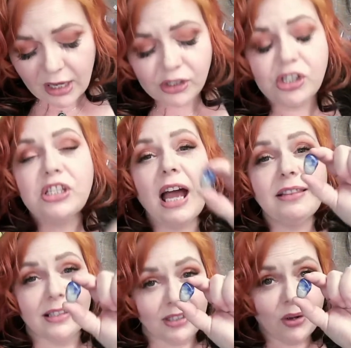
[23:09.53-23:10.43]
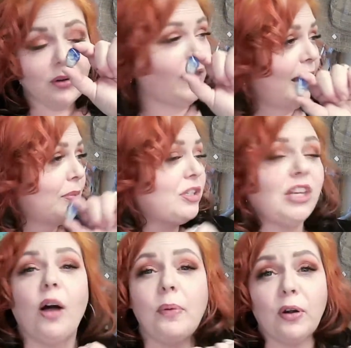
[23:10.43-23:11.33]
She's got the sodalite, which is
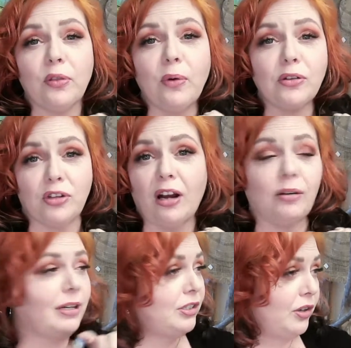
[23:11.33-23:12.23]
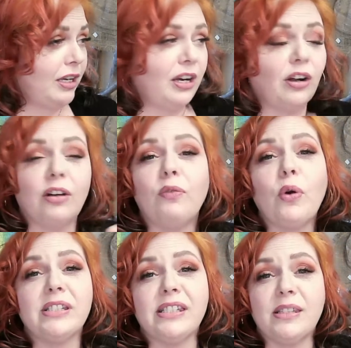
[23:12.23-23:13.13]
helping her throat chakra because you can hear her
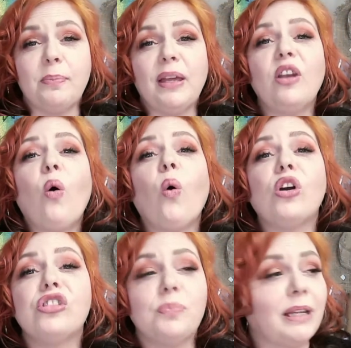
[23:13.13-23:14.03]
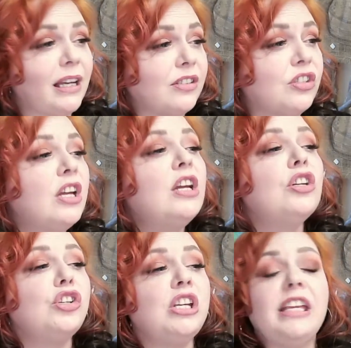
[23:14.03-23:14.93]
voice is a bit hoarse because
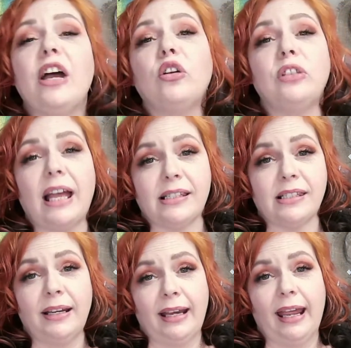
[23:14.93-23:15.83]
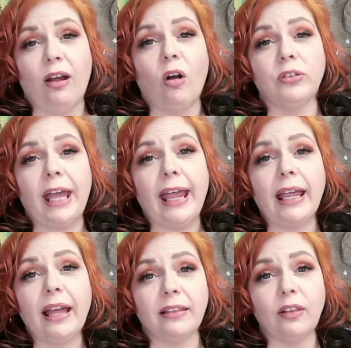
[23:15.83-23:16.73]
she yelled last Sunday all day
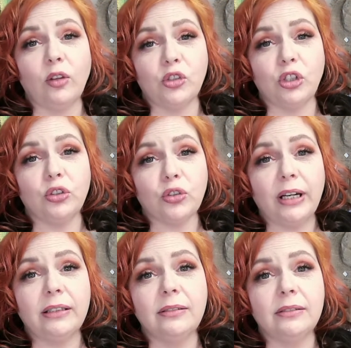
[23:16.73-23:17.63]
at the little children.